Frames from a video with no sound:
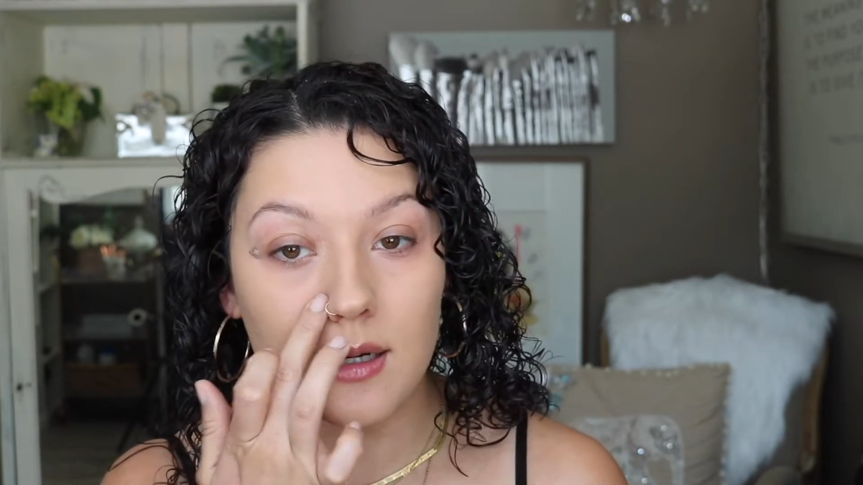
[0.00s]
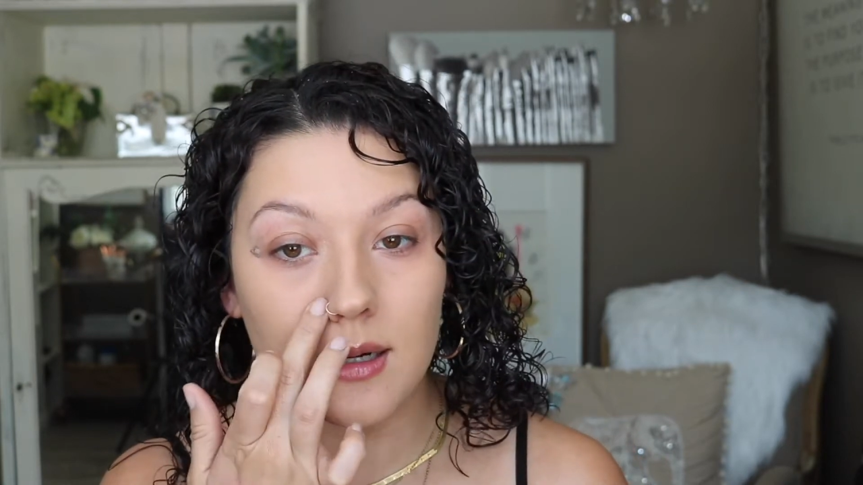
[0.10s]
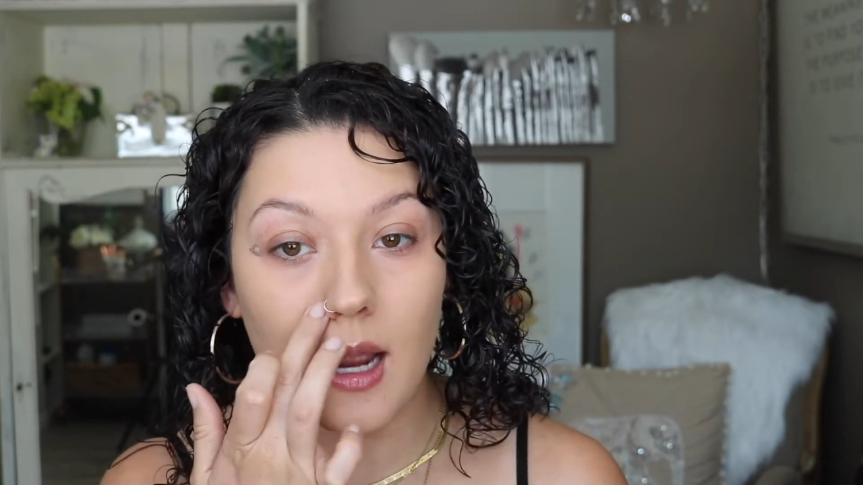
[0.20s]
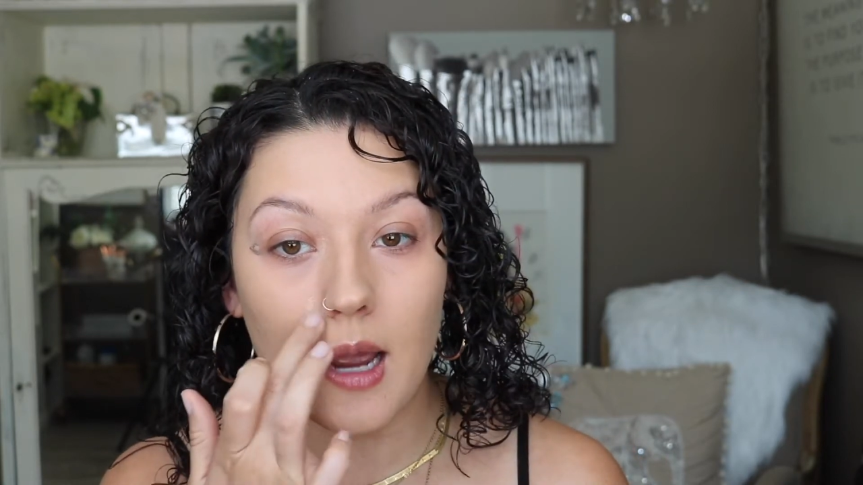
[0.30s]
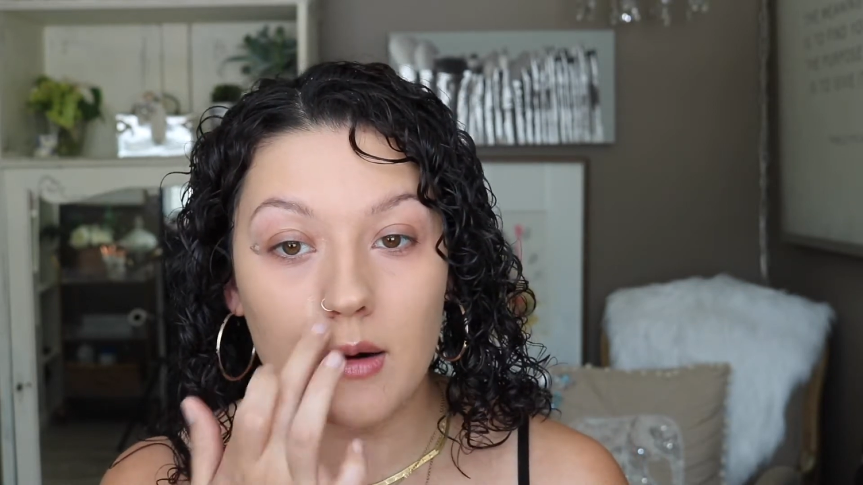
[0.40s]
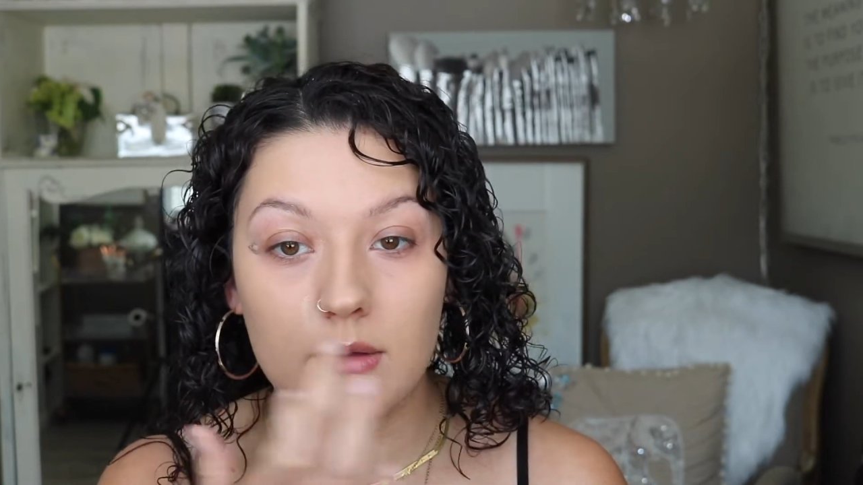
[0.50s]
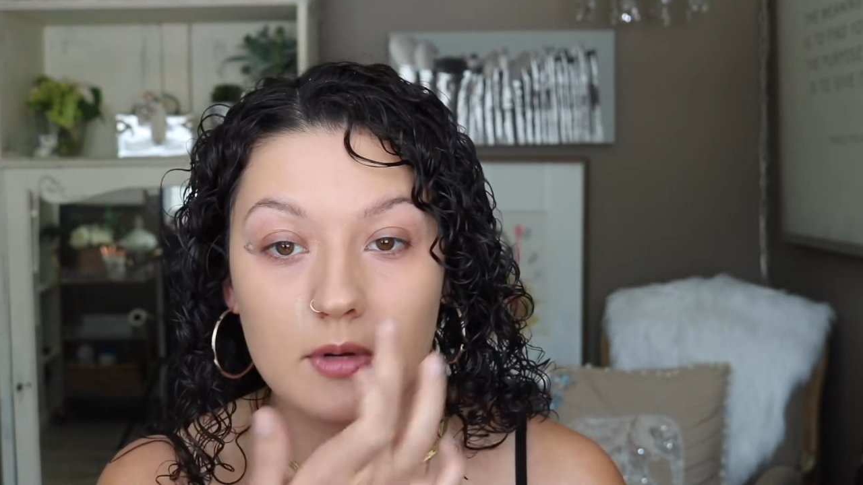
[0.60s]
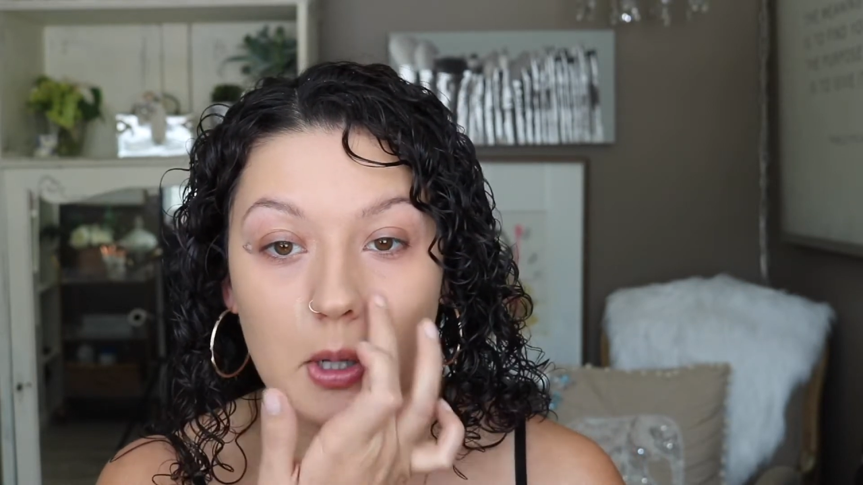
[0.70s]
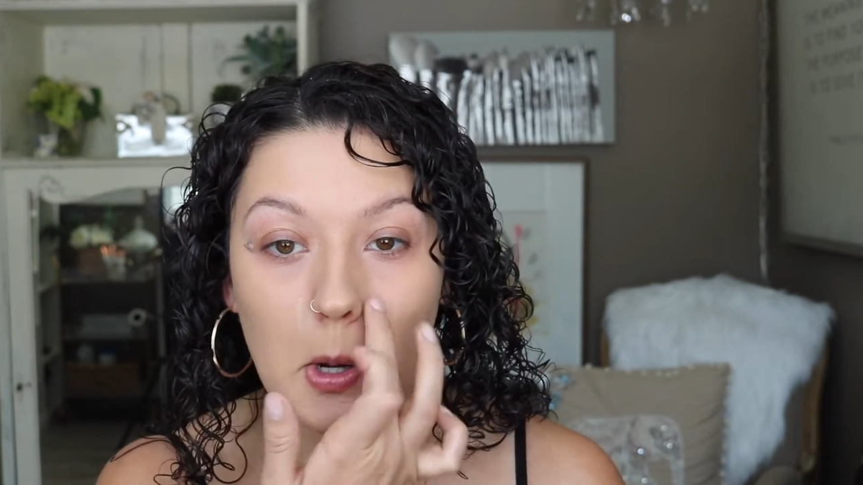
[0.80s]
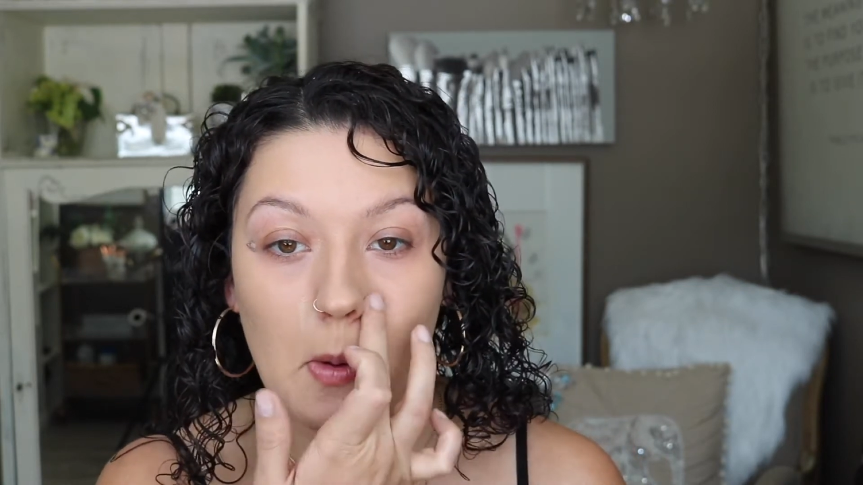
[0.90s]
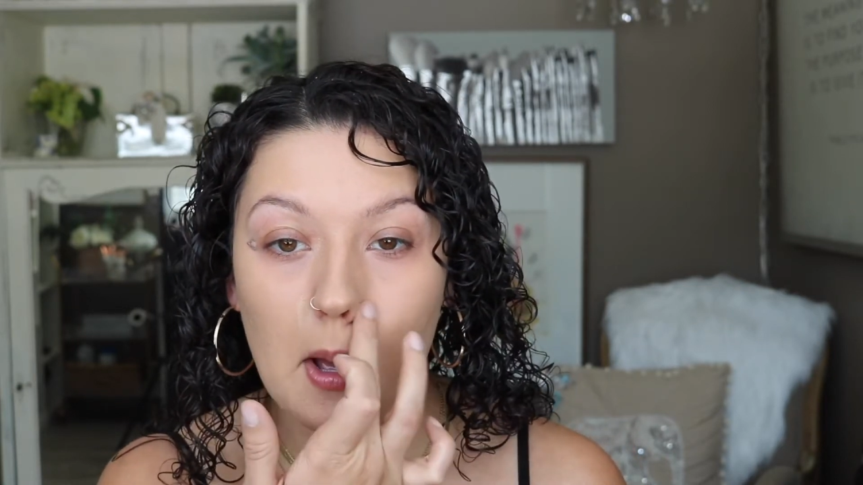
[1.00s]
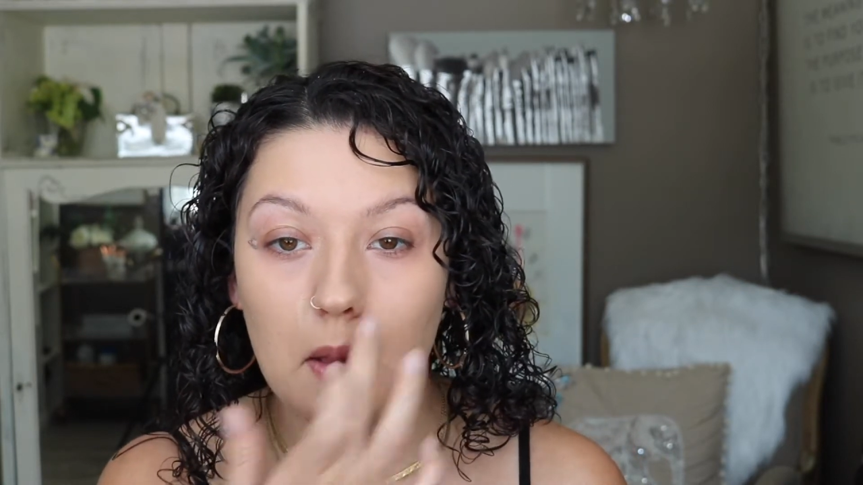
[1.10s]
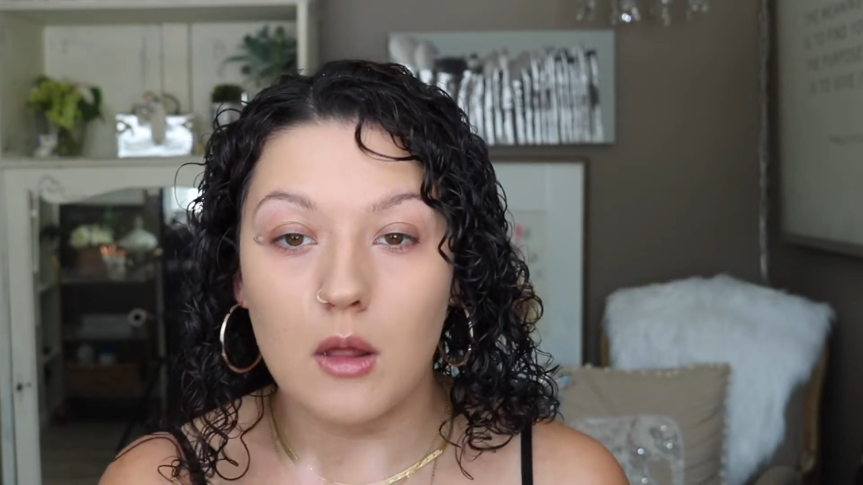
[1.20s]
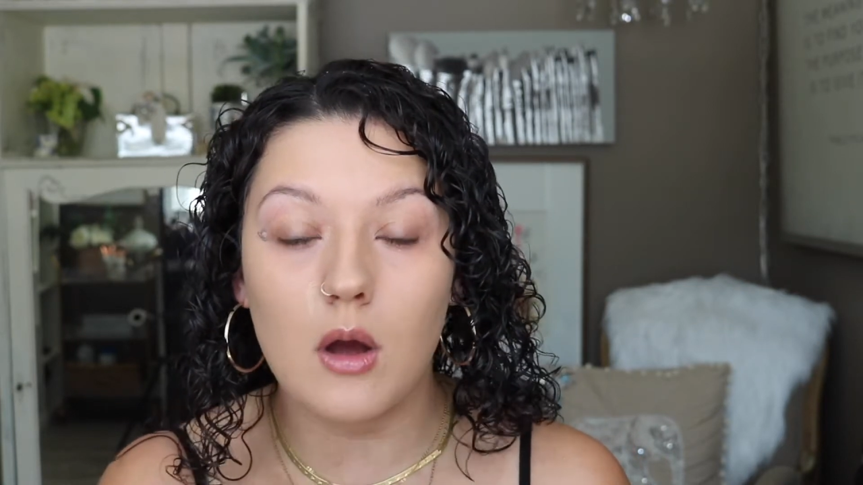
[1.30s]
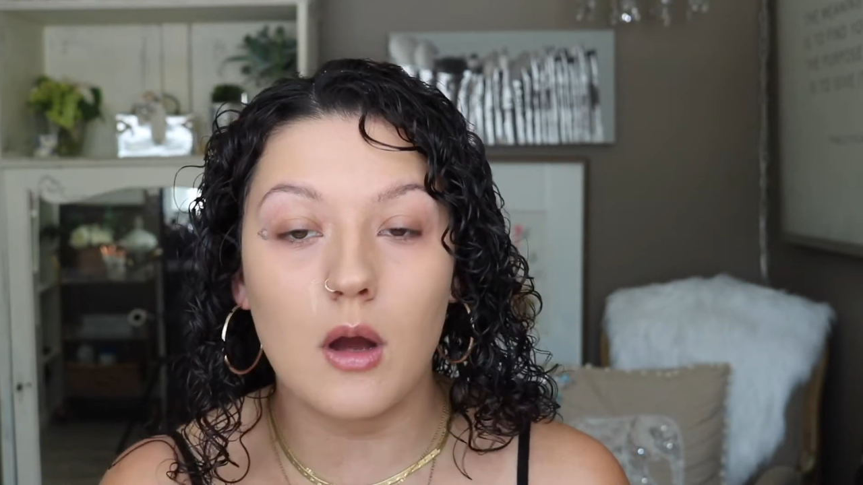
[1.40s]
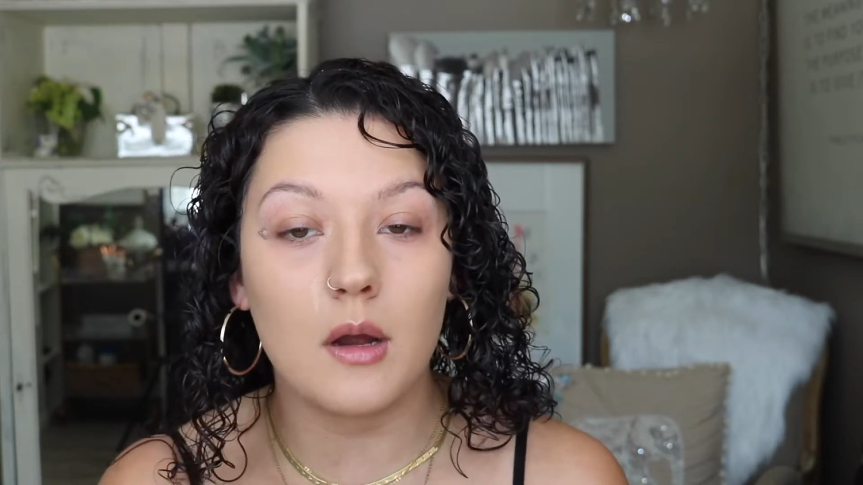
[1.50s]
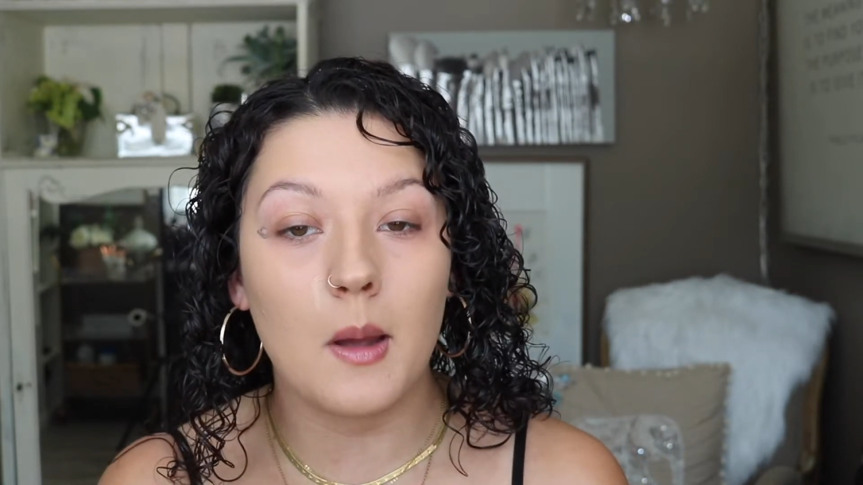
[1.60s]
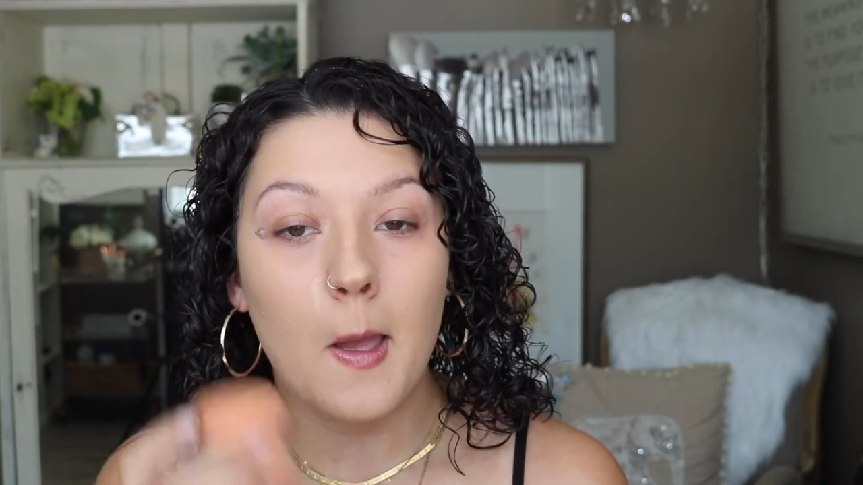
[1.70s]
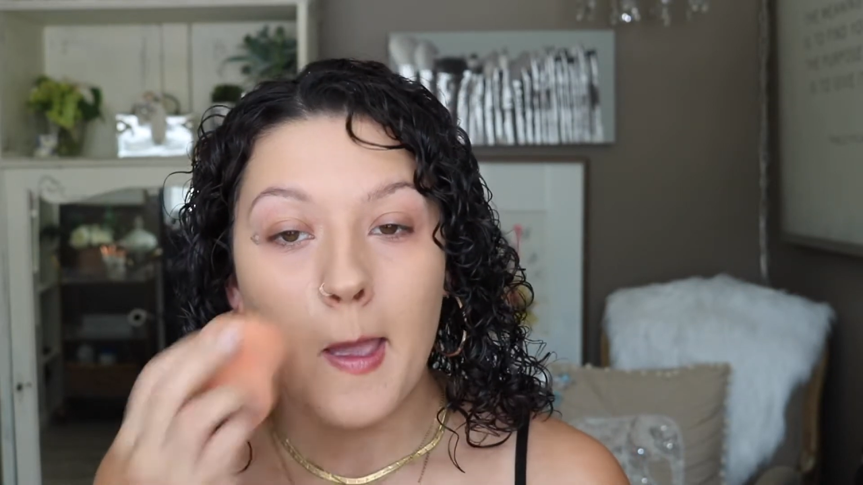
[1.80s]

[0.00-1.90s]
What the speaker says: and I don't even know how long.